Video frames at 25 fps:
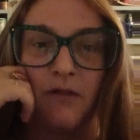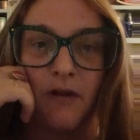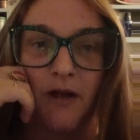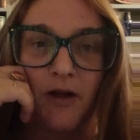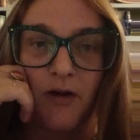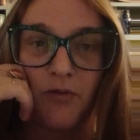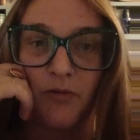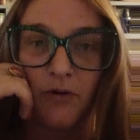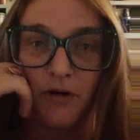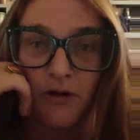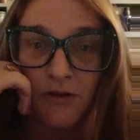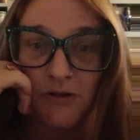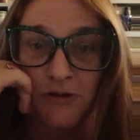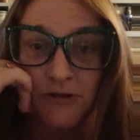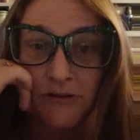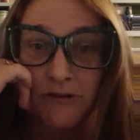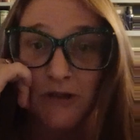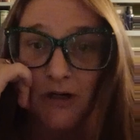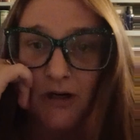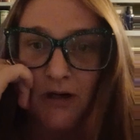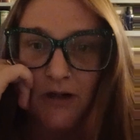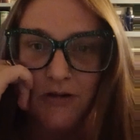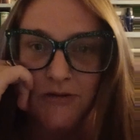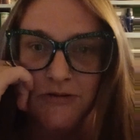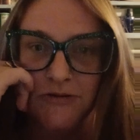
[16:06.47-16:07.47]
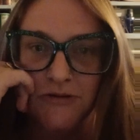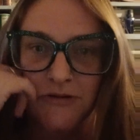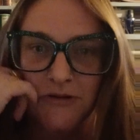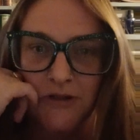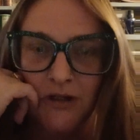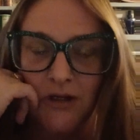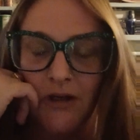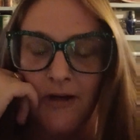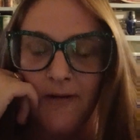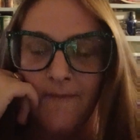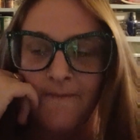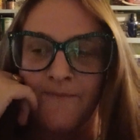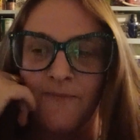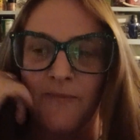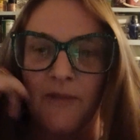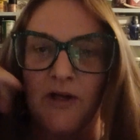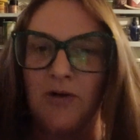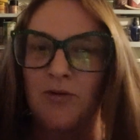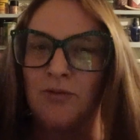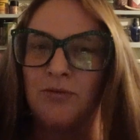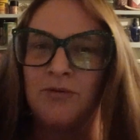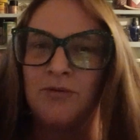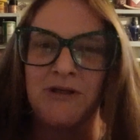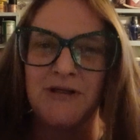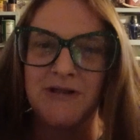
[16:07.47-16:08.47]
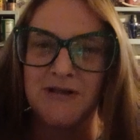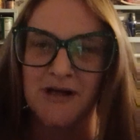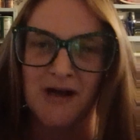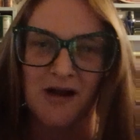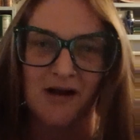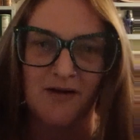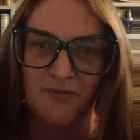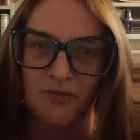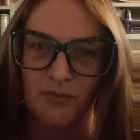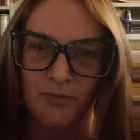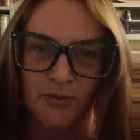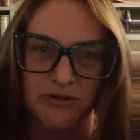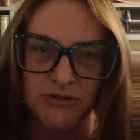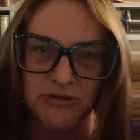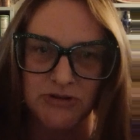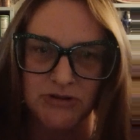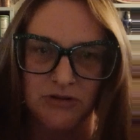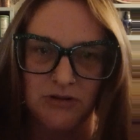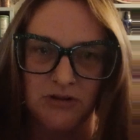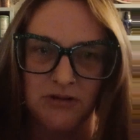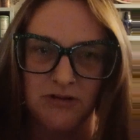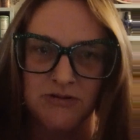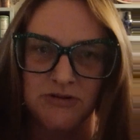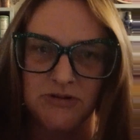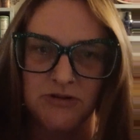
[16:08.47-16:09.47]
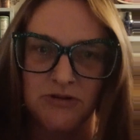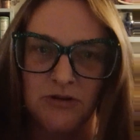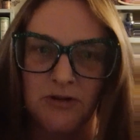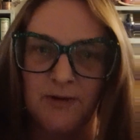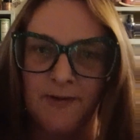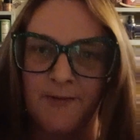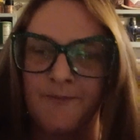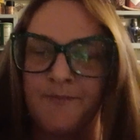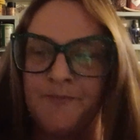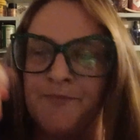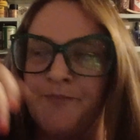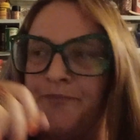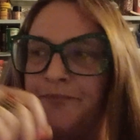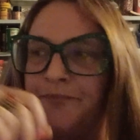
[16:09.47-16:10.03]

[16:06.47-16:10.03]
like wearing socks. I don't need to have a bunch of these, you know?